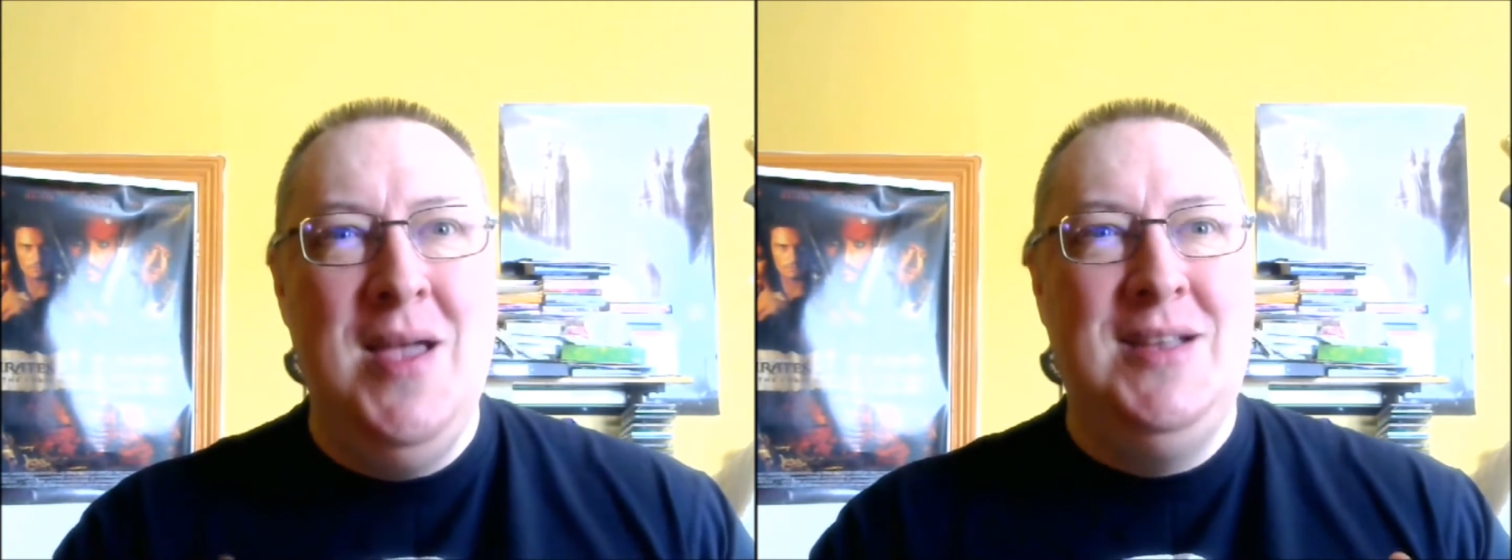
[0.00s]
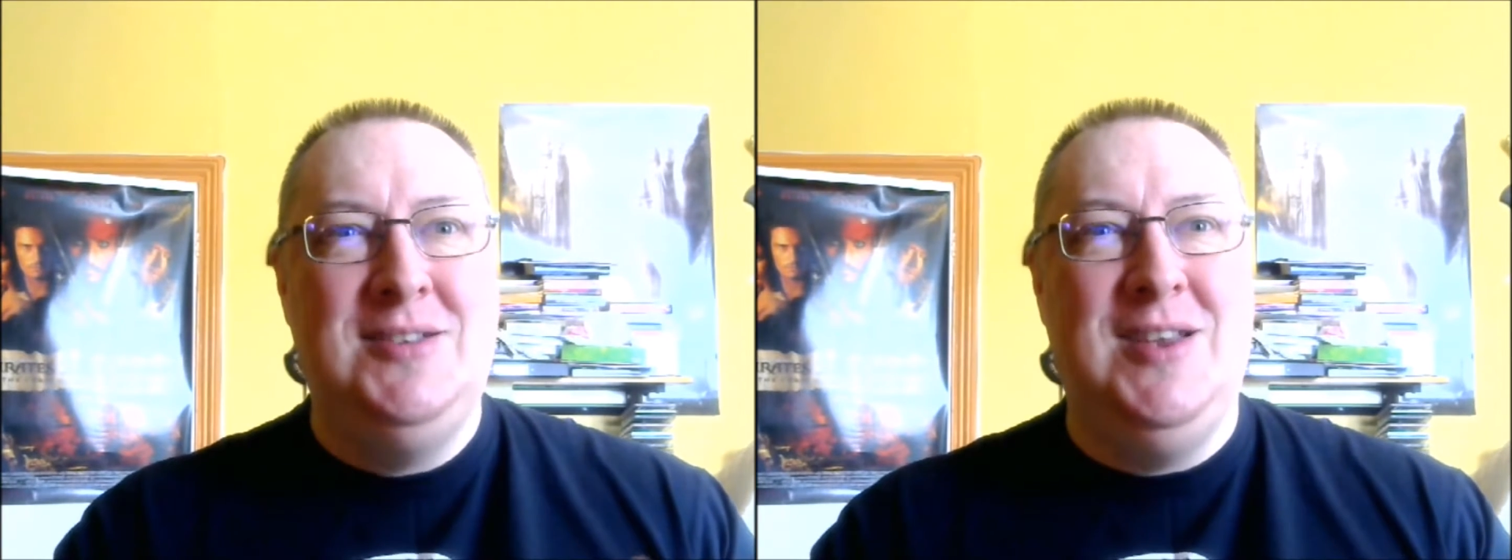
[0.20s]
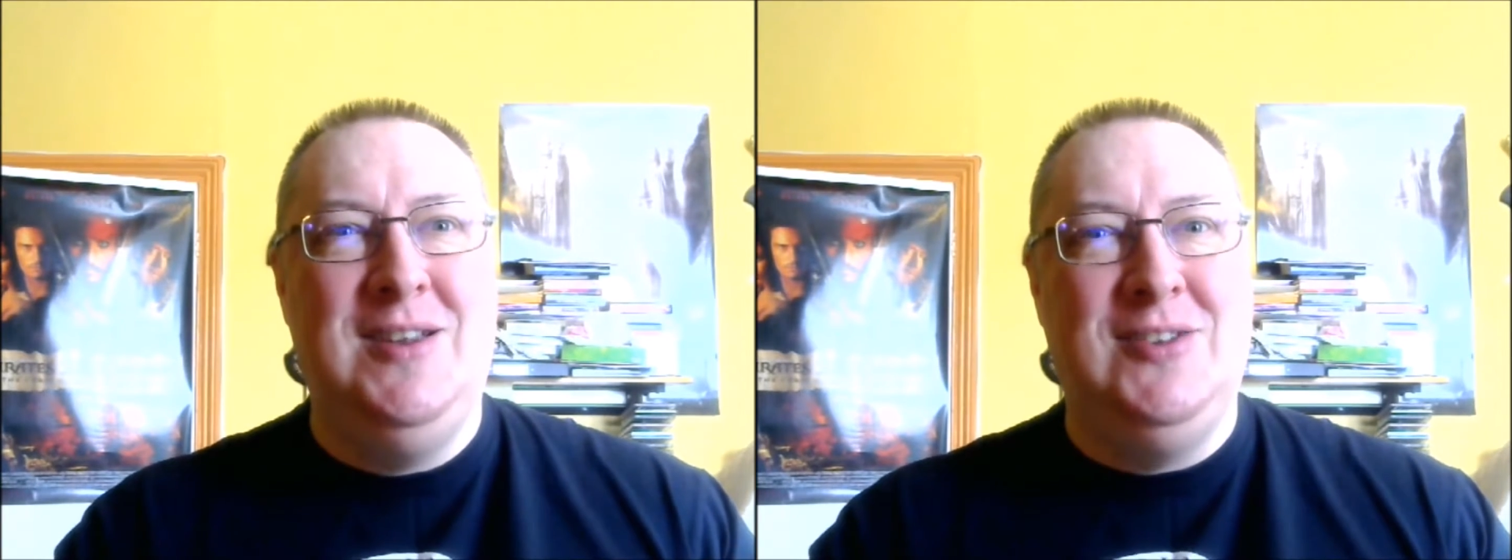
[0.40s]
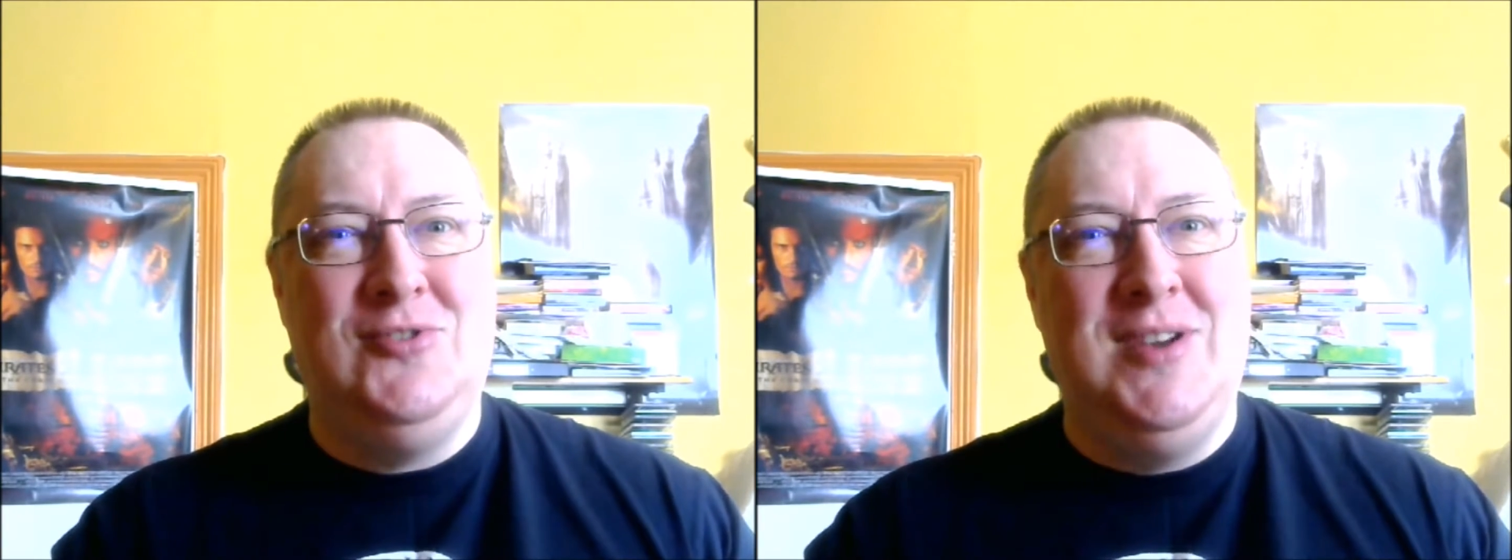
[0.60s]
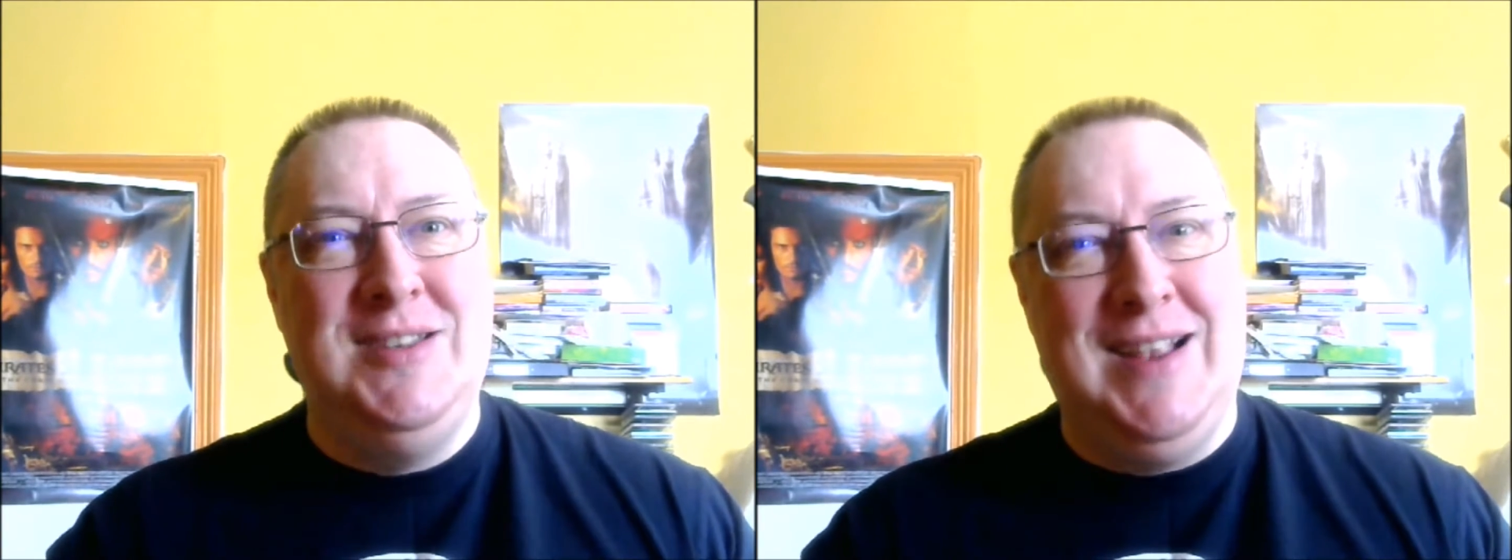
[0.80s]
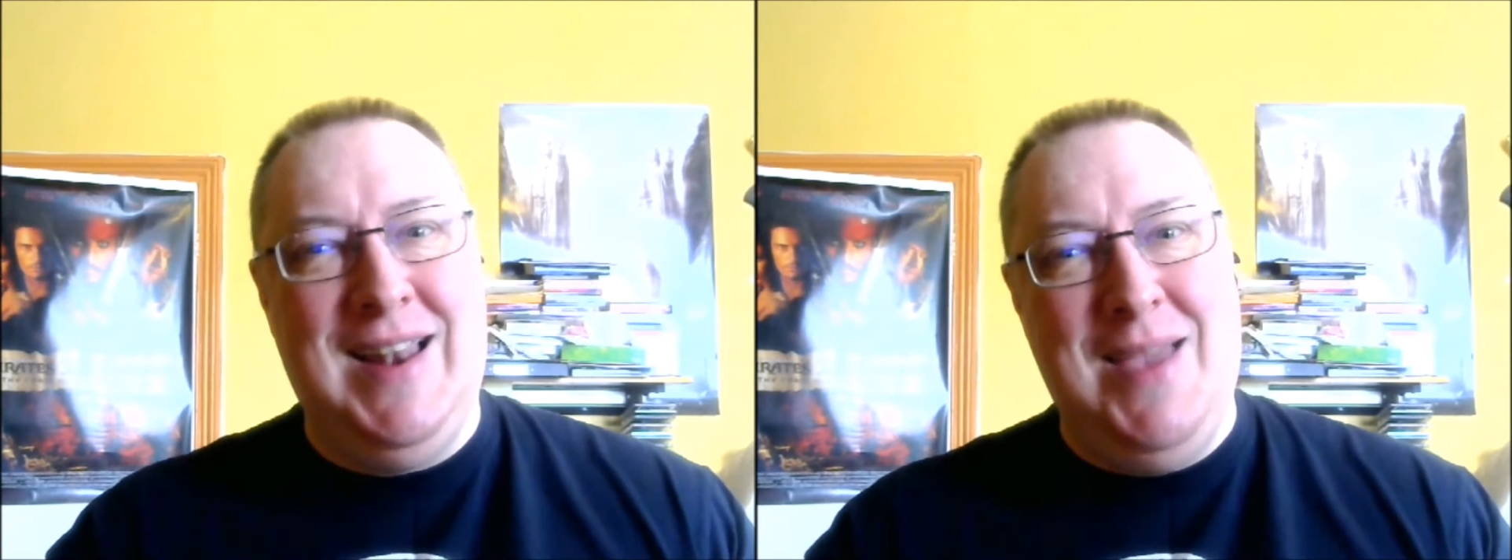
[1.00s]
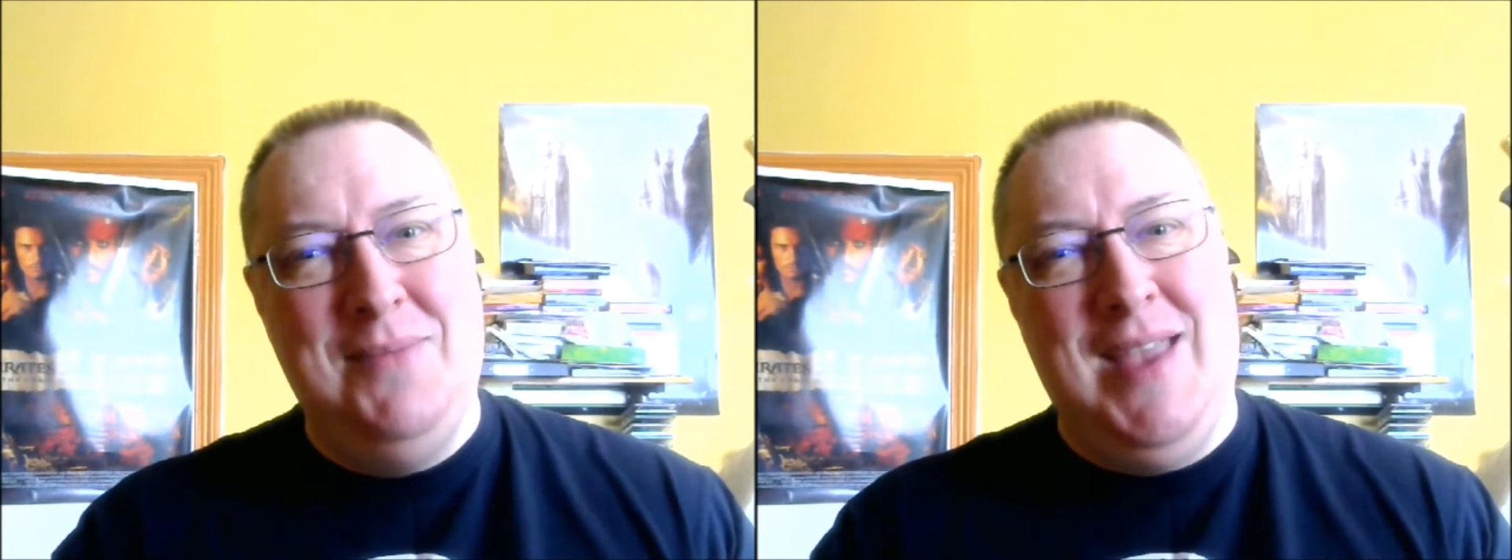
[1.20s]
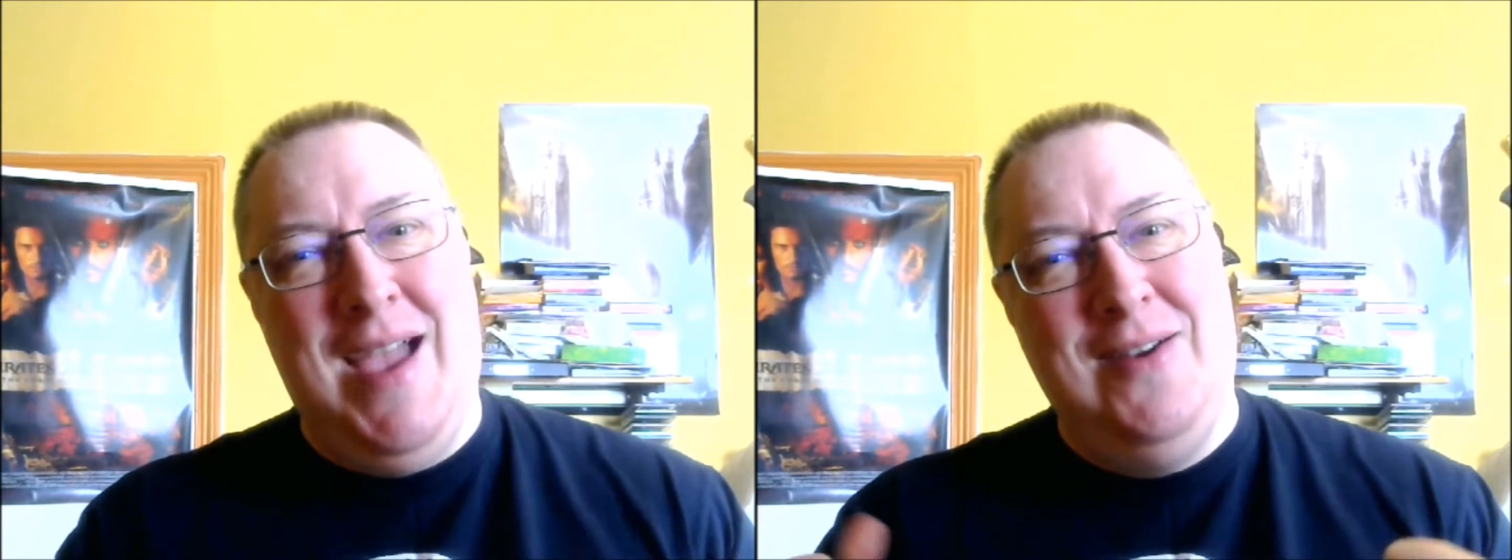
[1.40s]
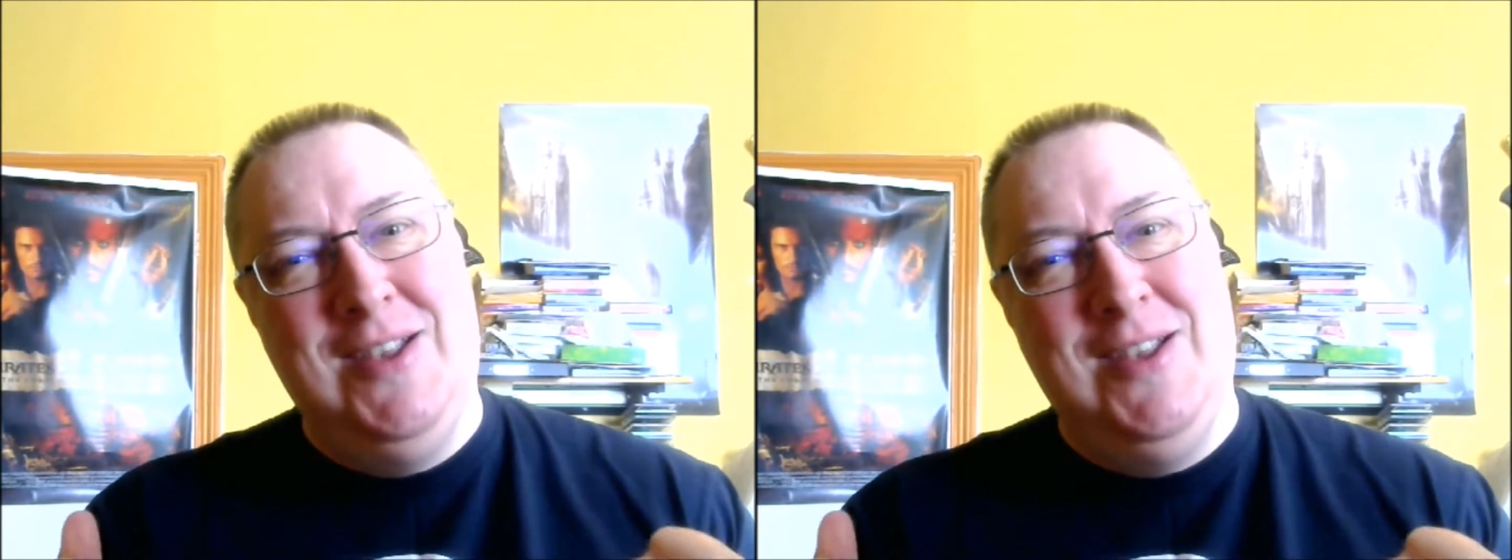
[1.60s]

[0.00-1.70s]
So you're like trying to clamp down,